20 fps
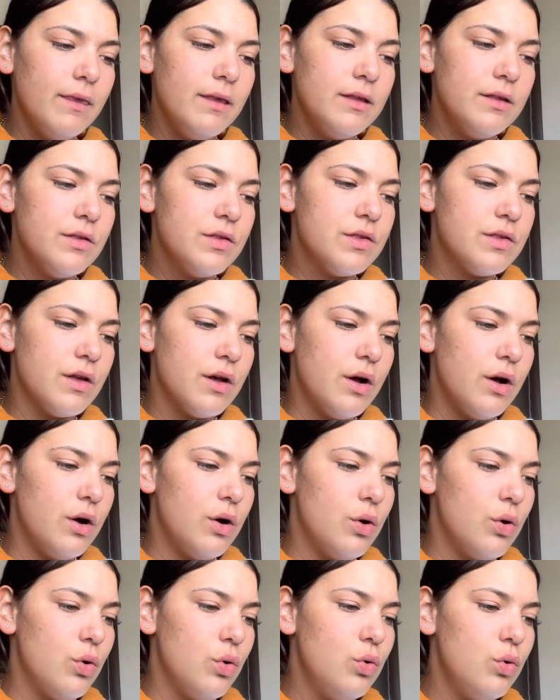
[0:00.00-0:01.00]

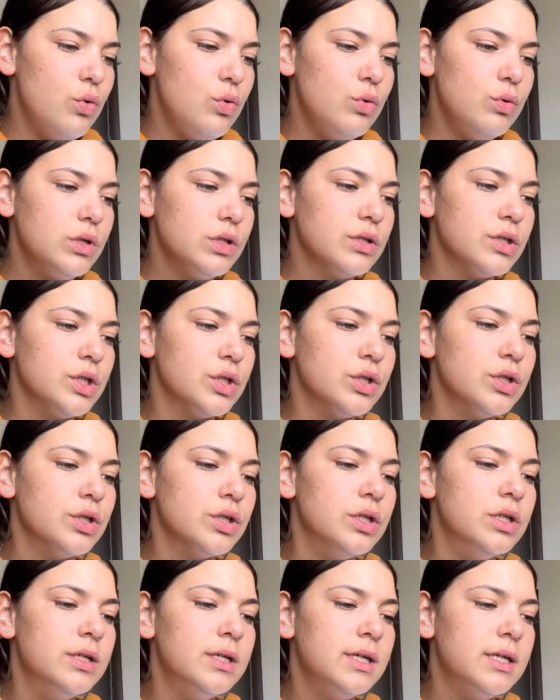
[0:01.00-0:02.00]
So
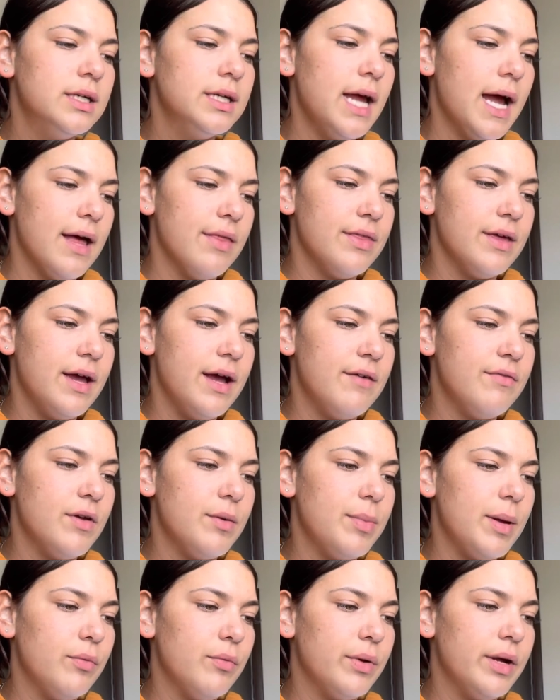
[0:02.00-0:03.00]
yeah, they have their
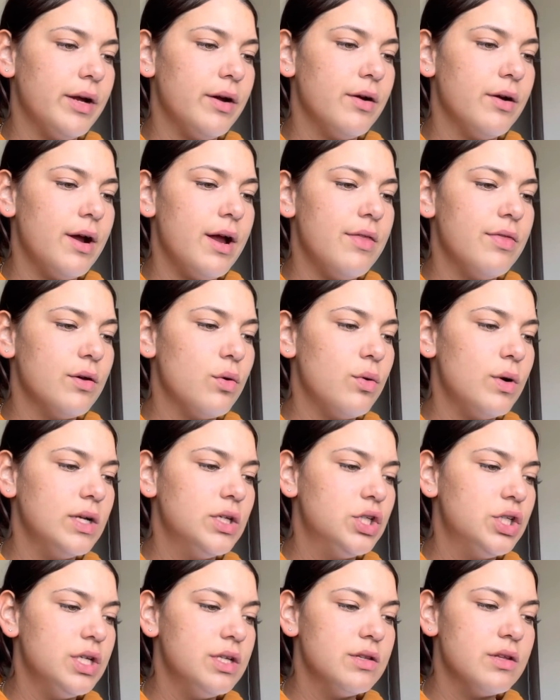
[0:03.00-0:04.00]
bell ringer, and the
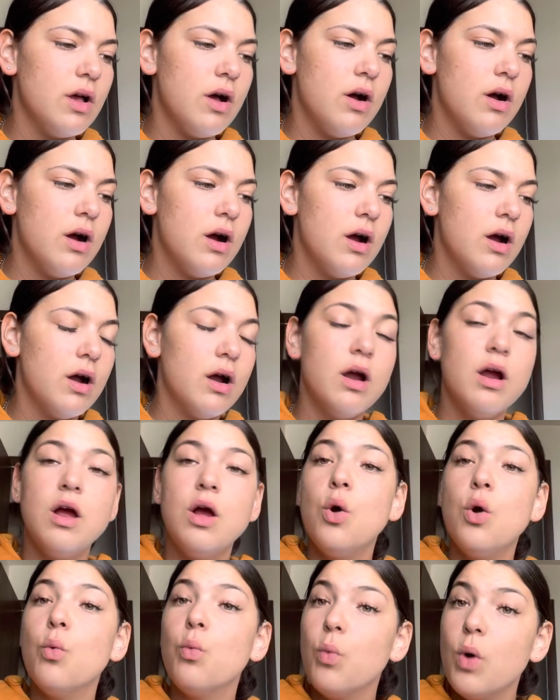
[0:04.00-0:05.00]
questions are,
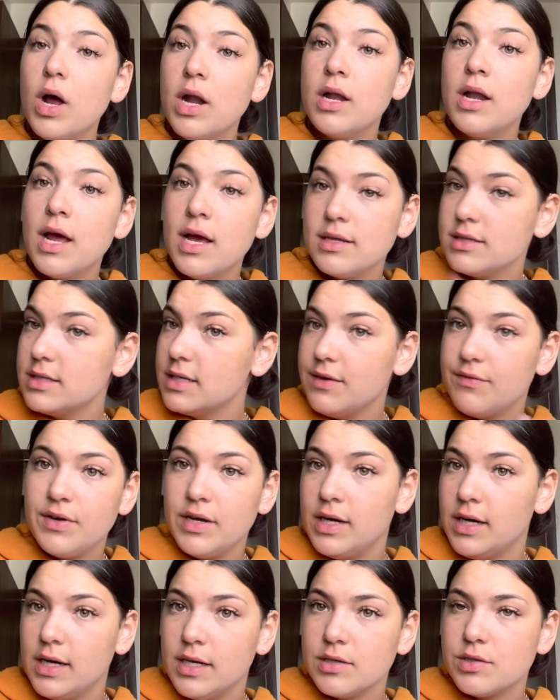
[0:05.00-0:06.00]
one has a
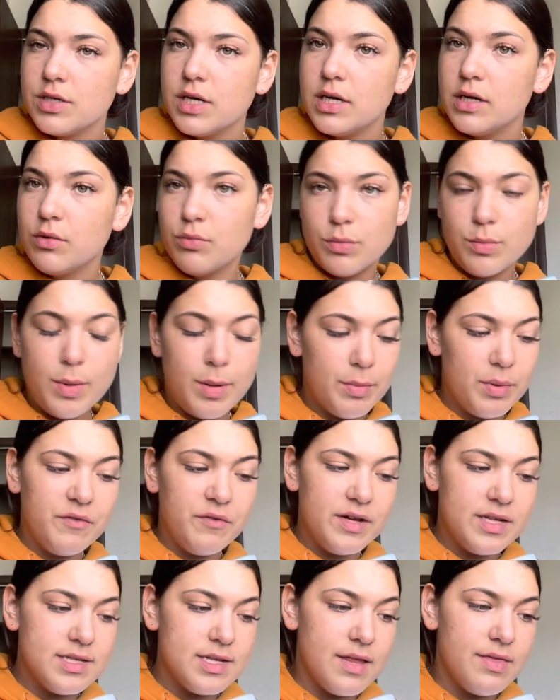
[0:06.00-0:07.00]
definite answer. I don't remember if
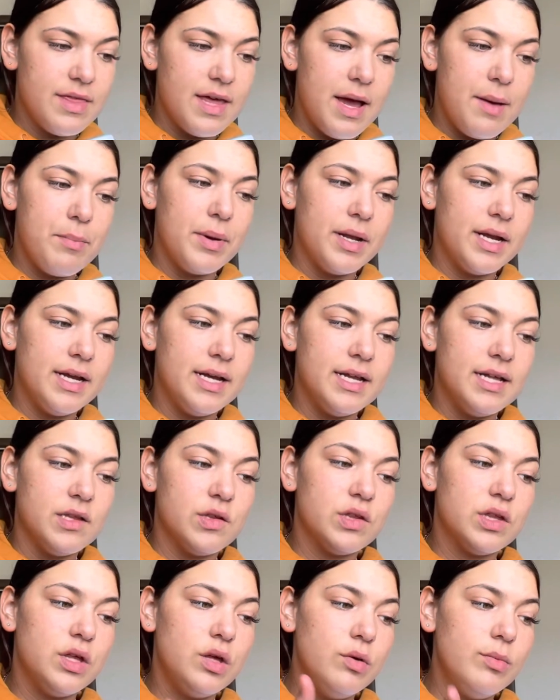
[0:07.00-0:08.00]
I said that, but it
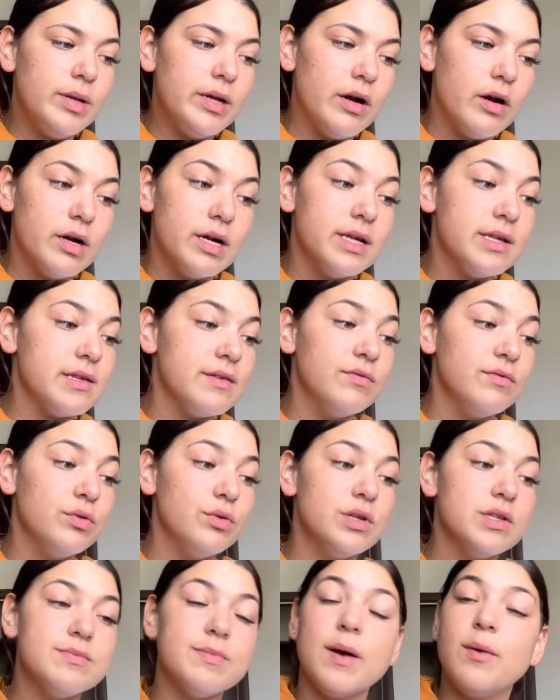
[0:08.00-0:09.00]
is Cuban art is
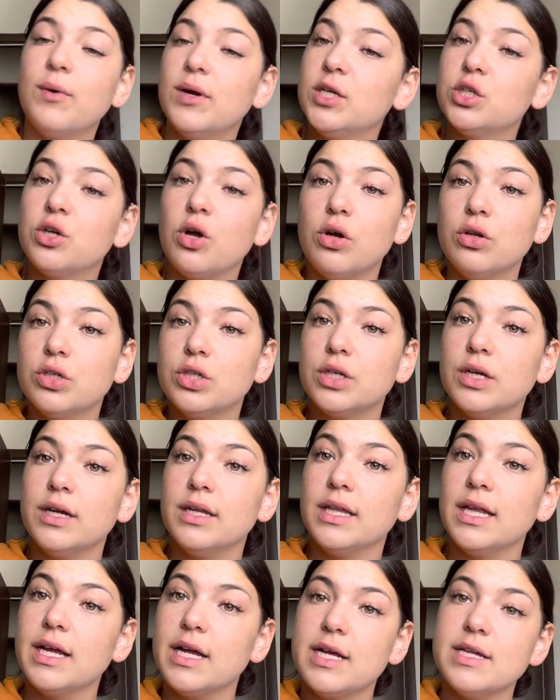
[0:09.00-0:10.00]
influenced by which culture?
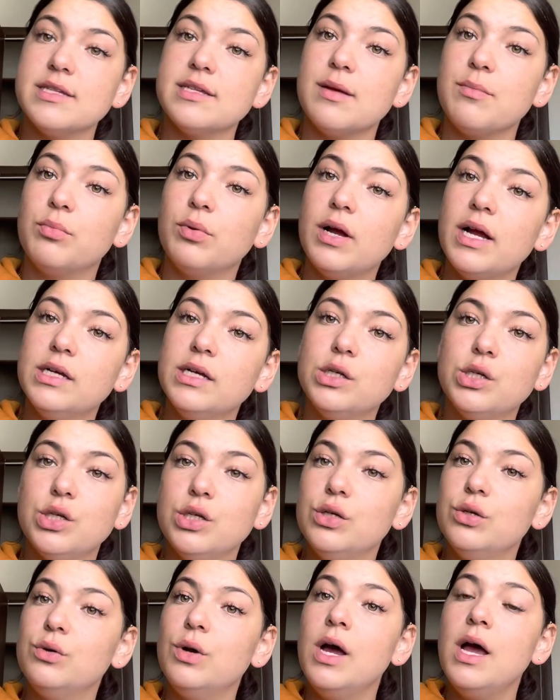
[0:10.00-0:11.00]
And like I said prior
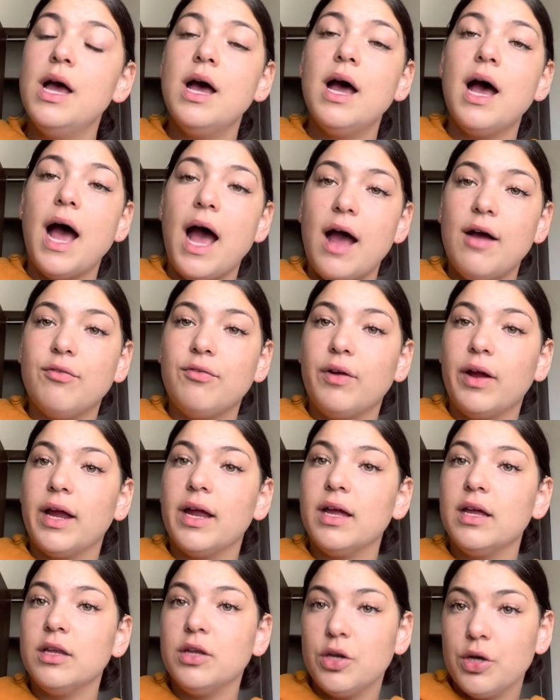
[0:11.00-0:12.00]
to,
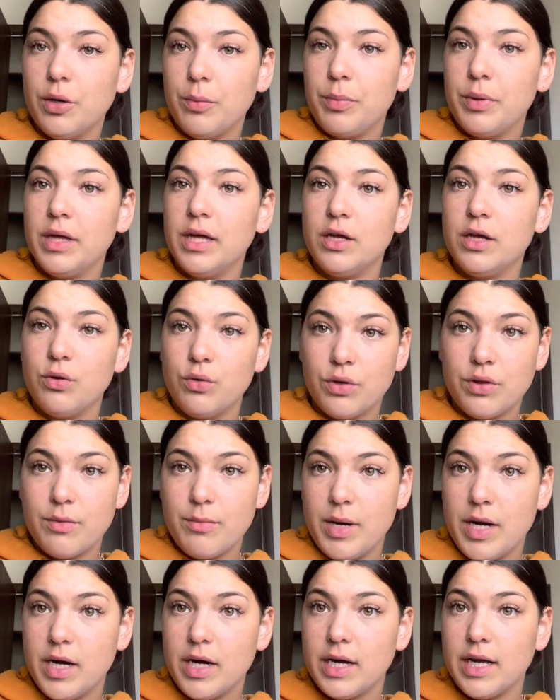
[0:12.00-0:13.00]
African, European, North
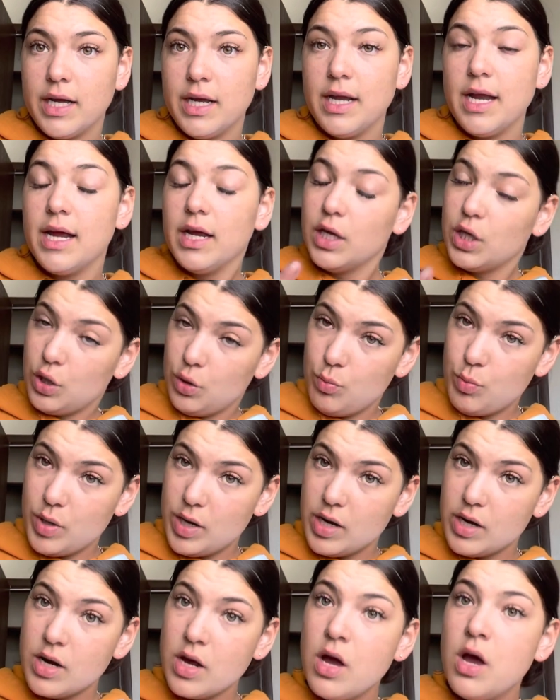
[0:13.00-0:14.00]
American, and
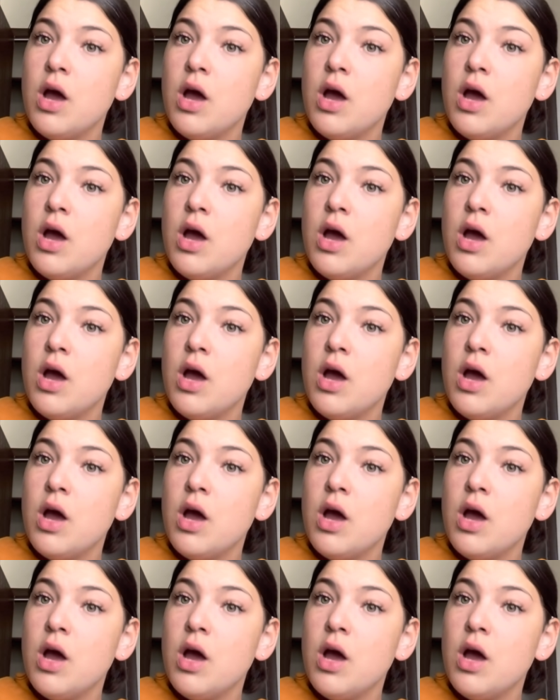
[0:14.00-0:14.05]
Cuban